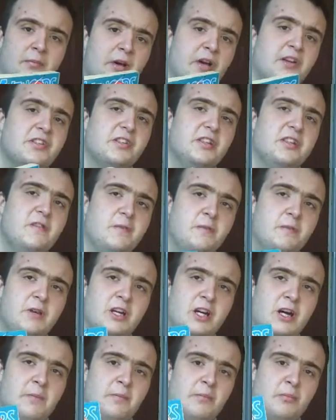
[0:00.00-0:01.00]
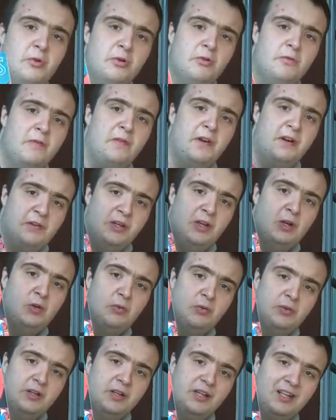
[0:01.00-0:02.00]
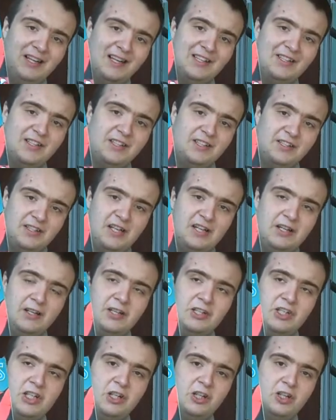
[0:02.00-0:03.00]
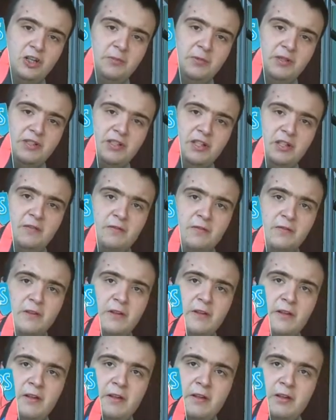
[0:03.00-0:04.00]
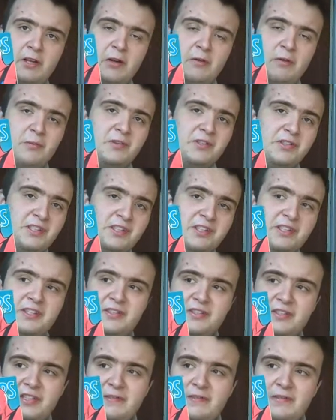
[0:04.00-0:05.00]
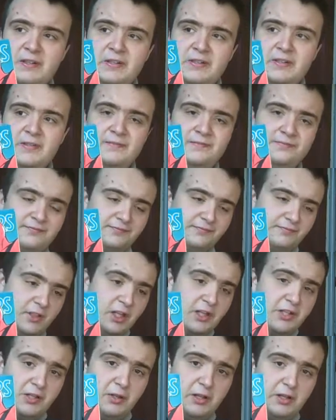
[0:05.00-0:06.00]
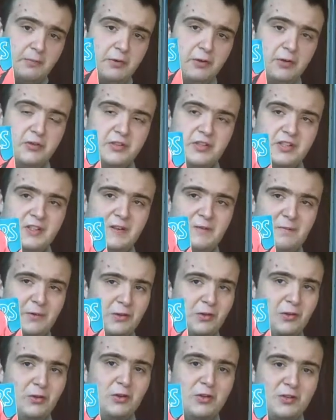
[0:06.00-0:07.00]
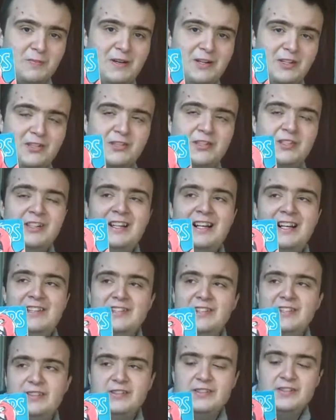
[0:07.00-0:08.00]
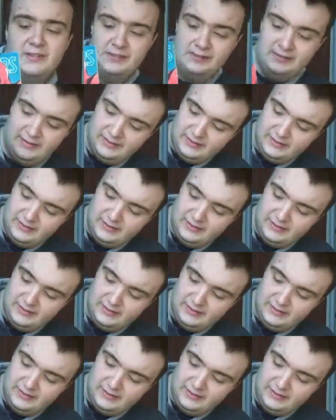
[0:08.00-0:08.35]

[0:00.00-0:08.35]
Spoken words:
personally for me, I'm more of a fan of the older classic Stan Lee, Jack Kirby stuff, from the 60s and 70s. I still like the modern stuff, but not as much as the classics.